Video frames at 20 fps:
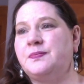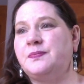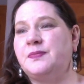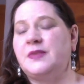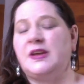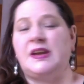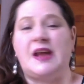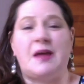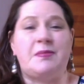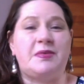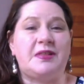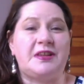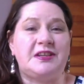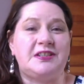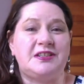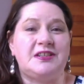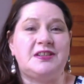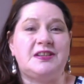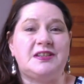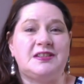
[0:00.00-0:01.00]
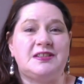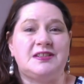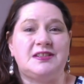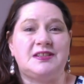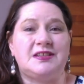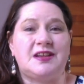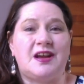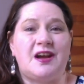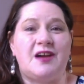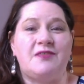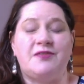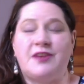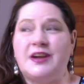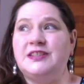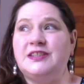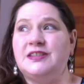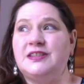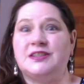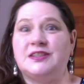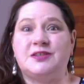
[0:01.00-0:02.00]
an abolitionist of
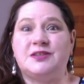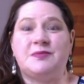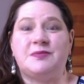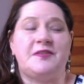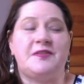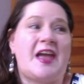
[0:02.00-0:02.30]
racism,